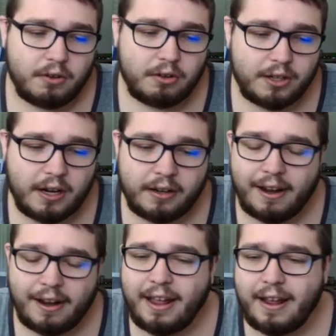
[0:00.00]
Click on
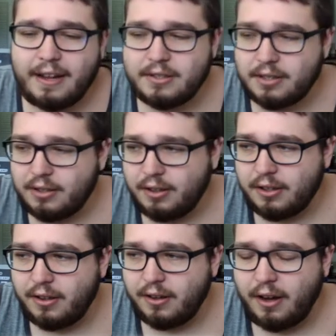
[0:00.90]
ads,
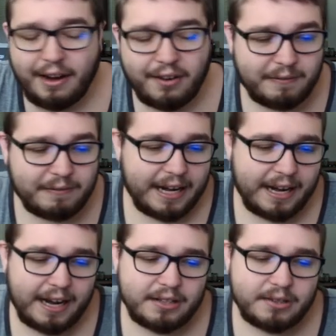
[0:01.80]
click out of
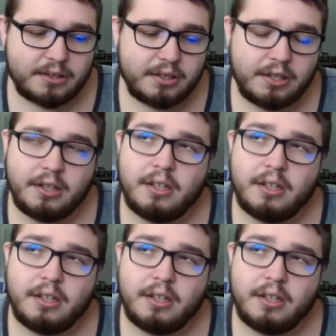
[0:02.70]
ads.